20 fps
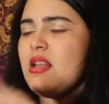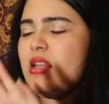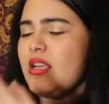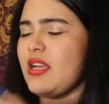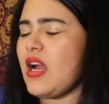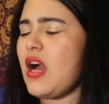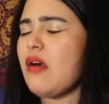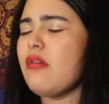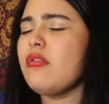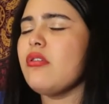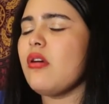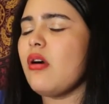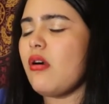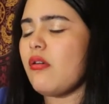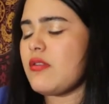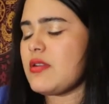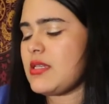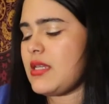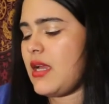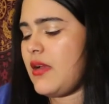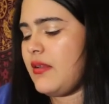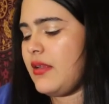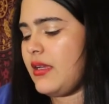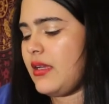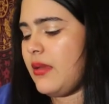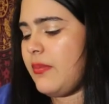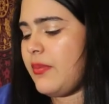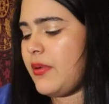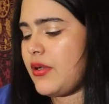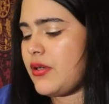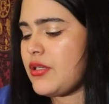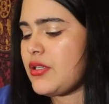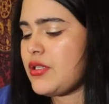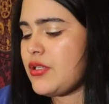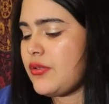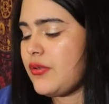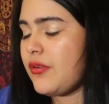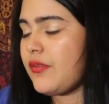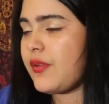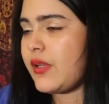Like, I will always have like a pair or
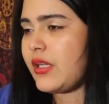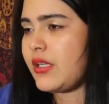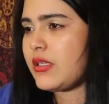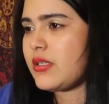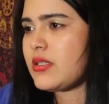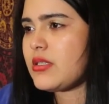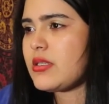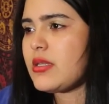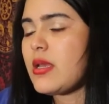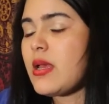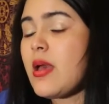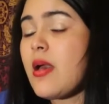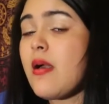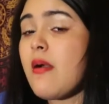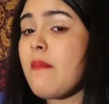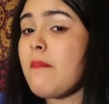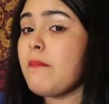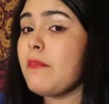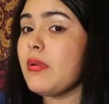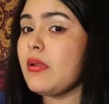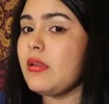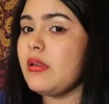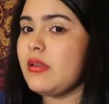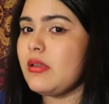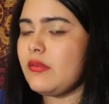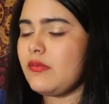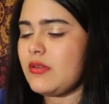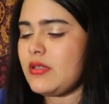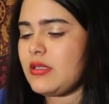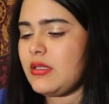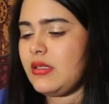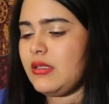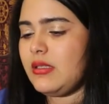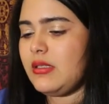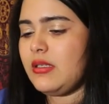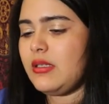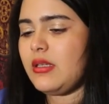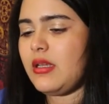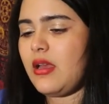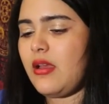two of candles, but
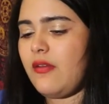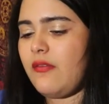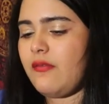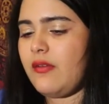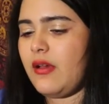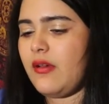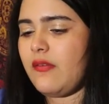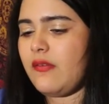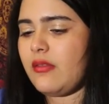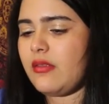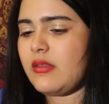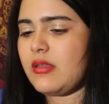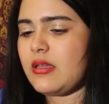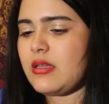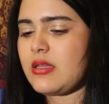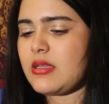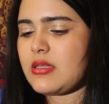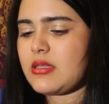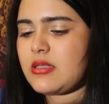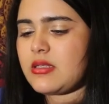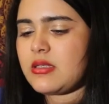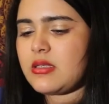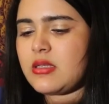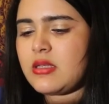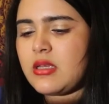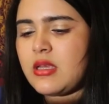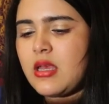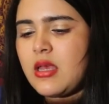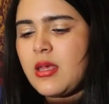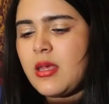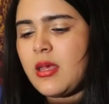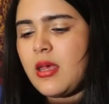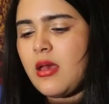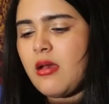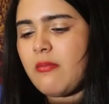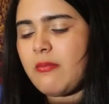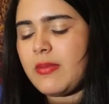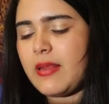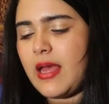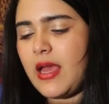recently I found this
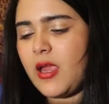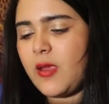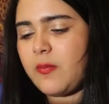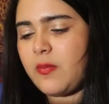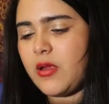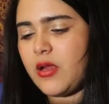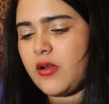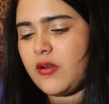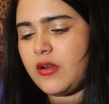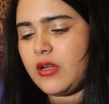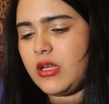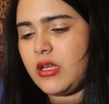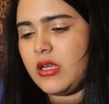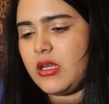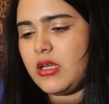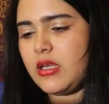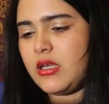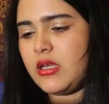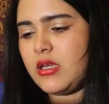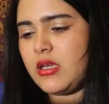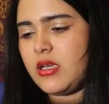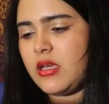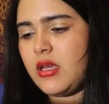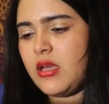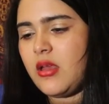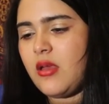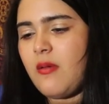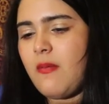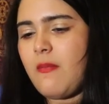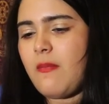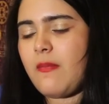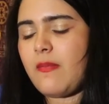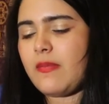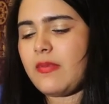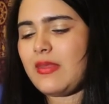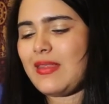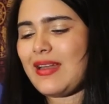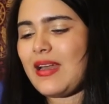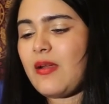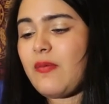blackberry.
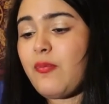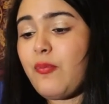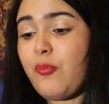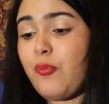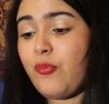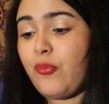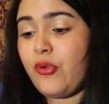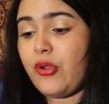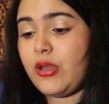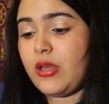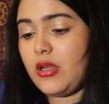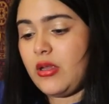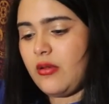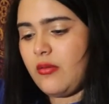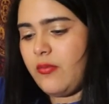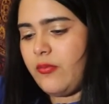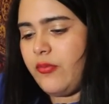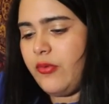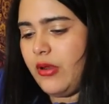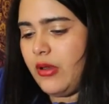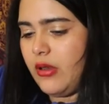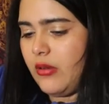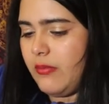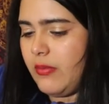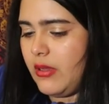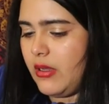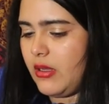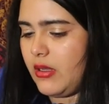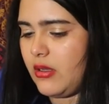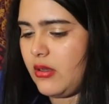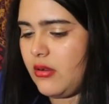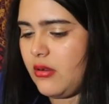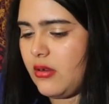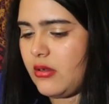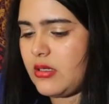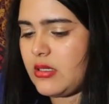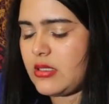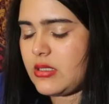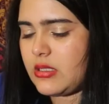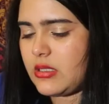They're pretty big,
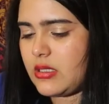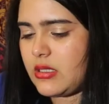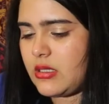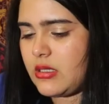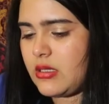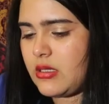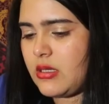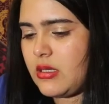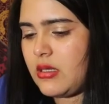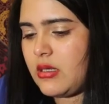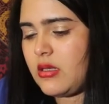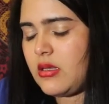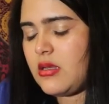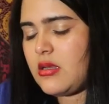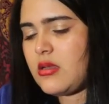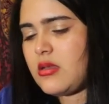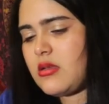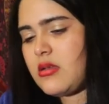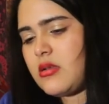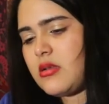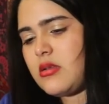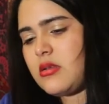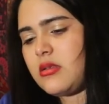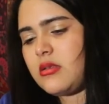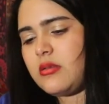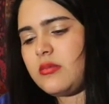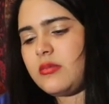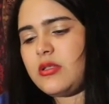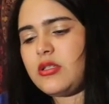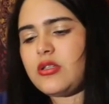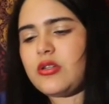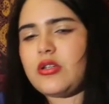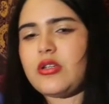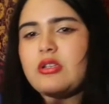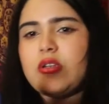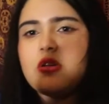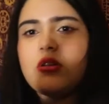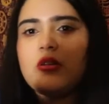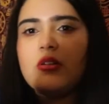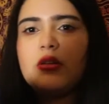honestly. I'll show
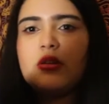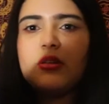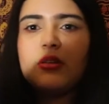you.